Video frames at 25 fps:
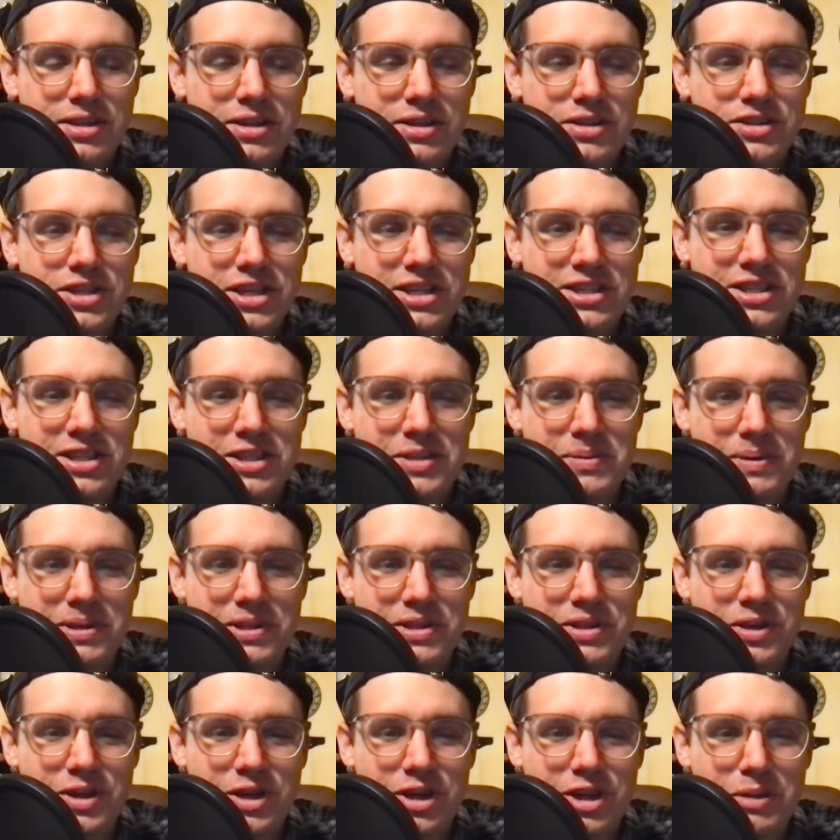Jesse
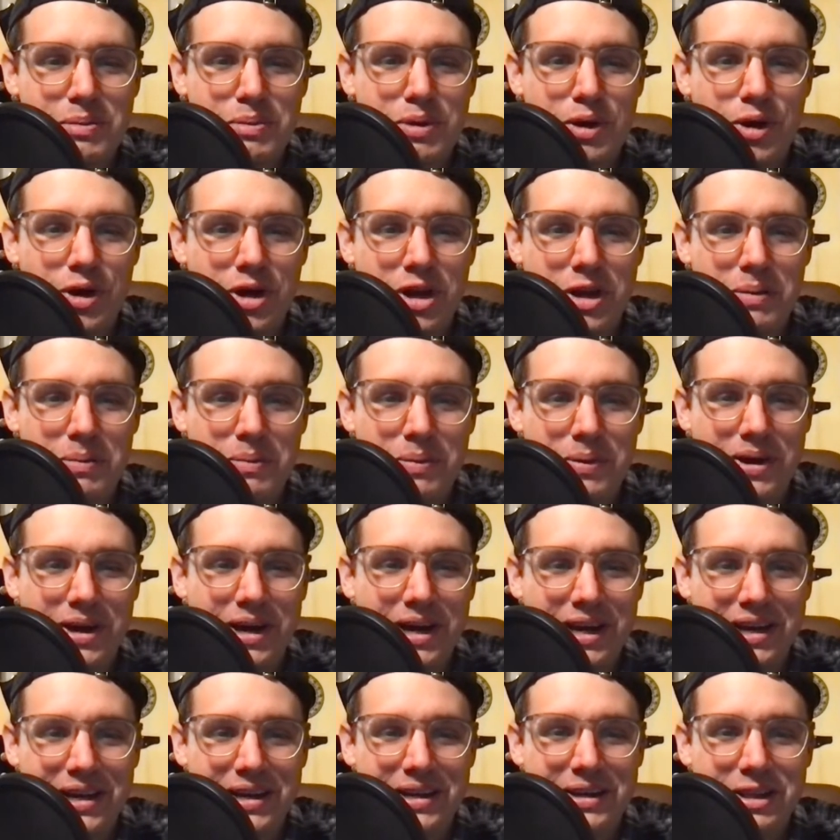Smith, do you hear the
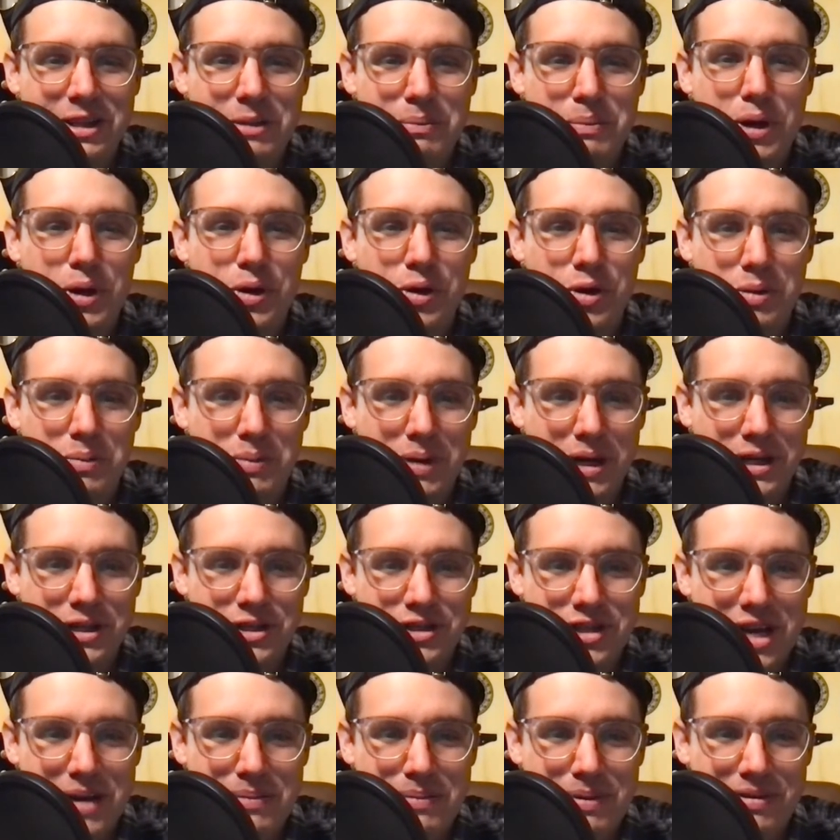Pokemon
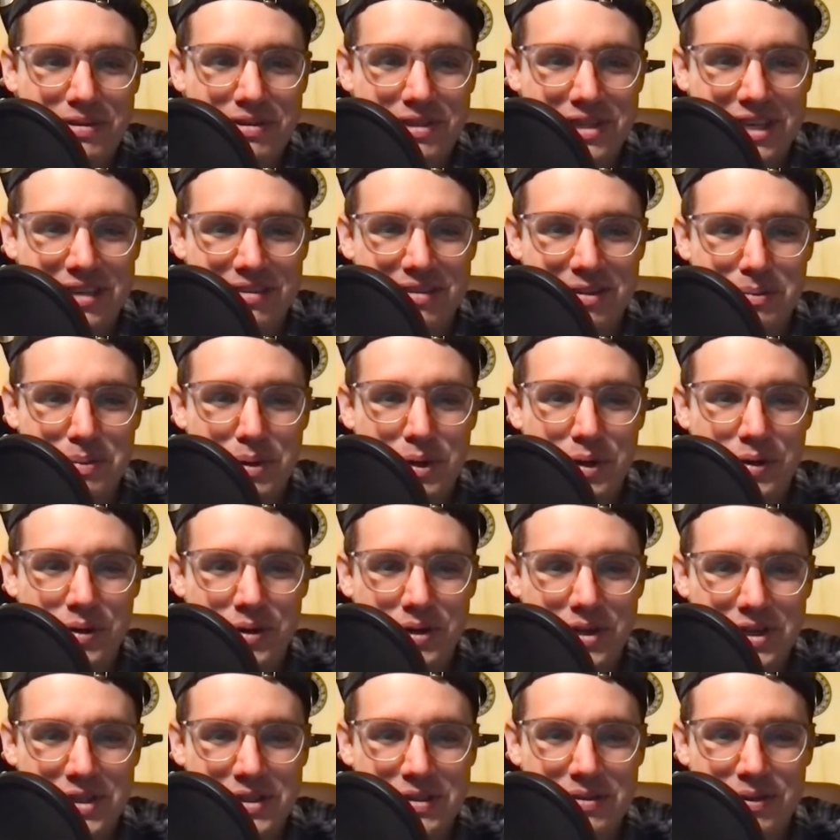drop every time that
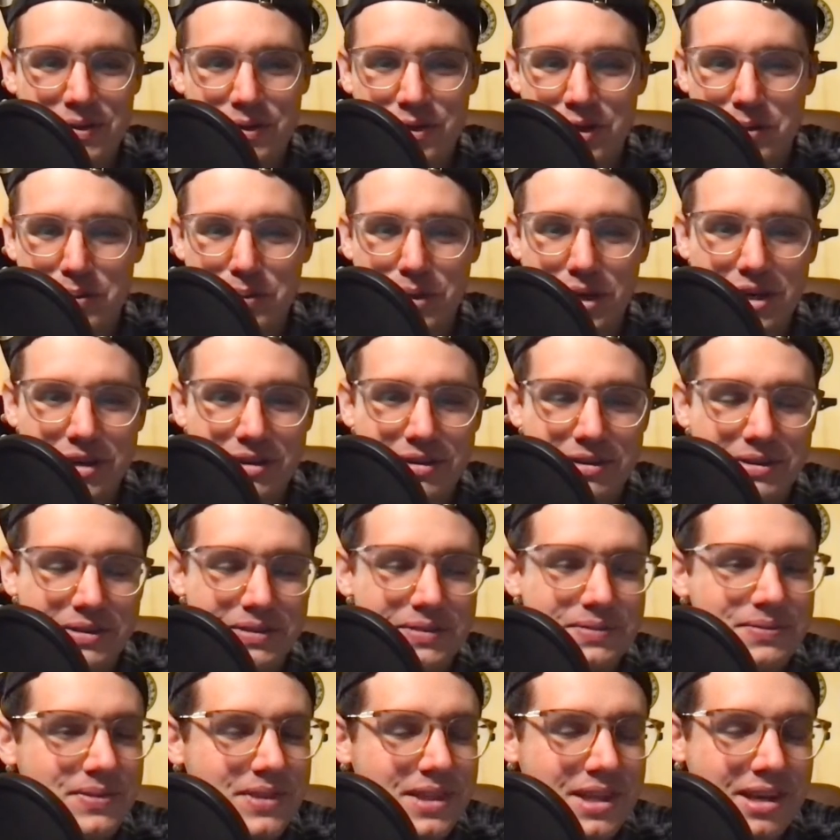Poku does something with the
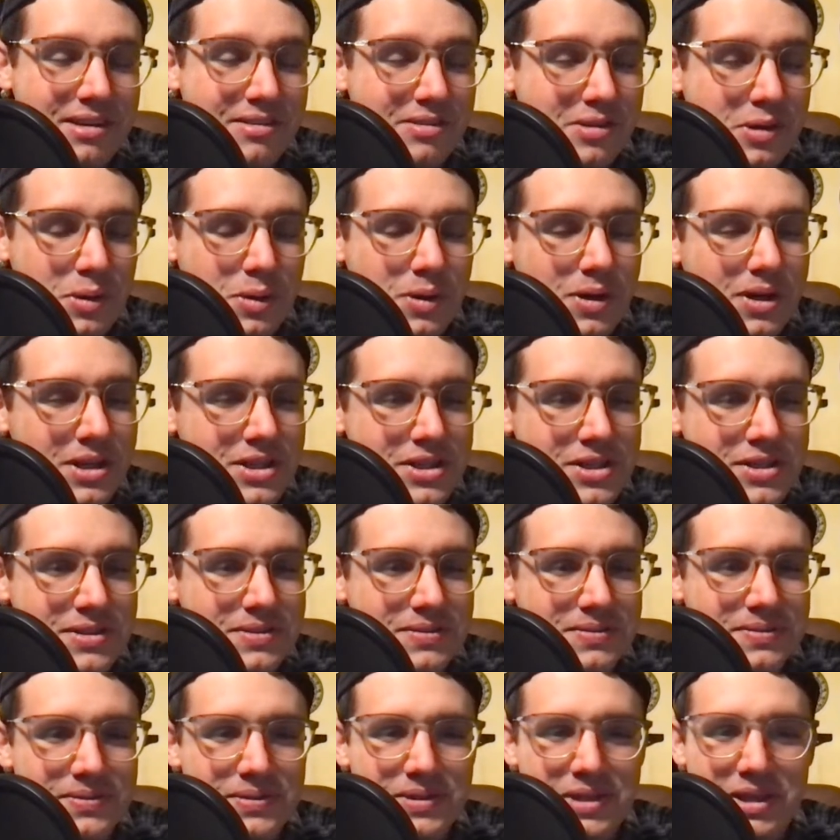ball? Of course
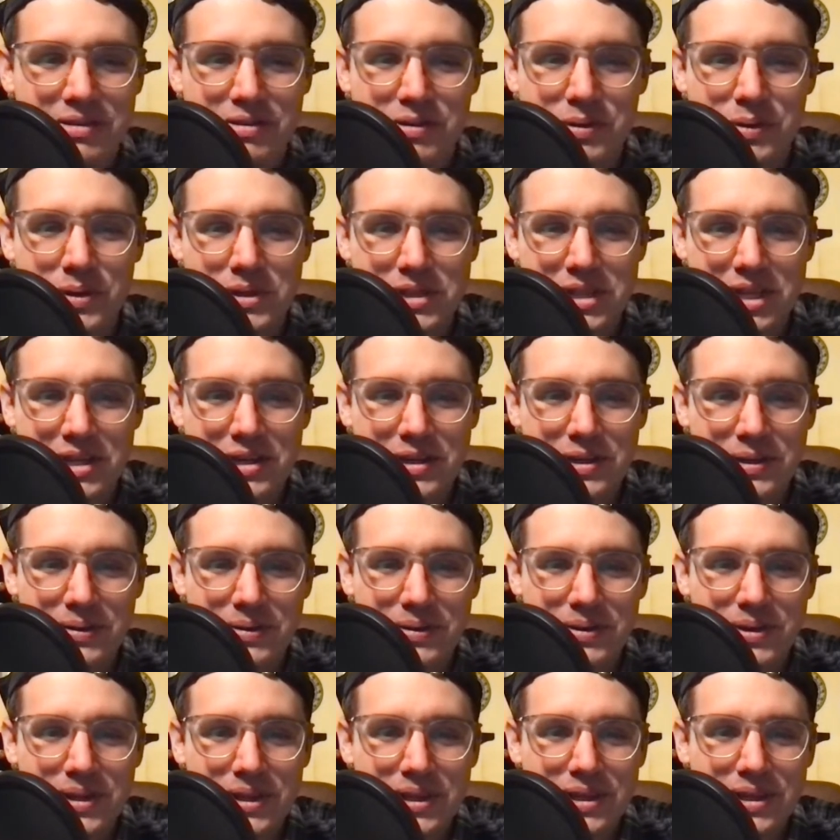I do.